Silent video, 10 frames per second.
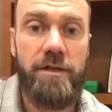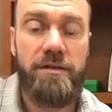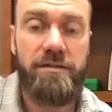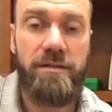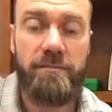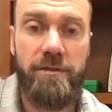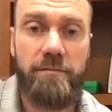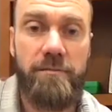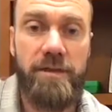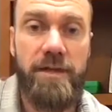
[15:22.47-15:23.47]

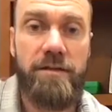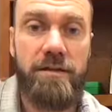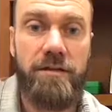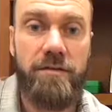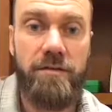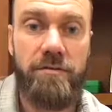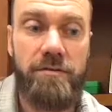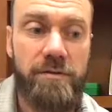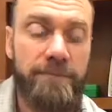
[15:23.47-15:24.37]
symptoms and issues.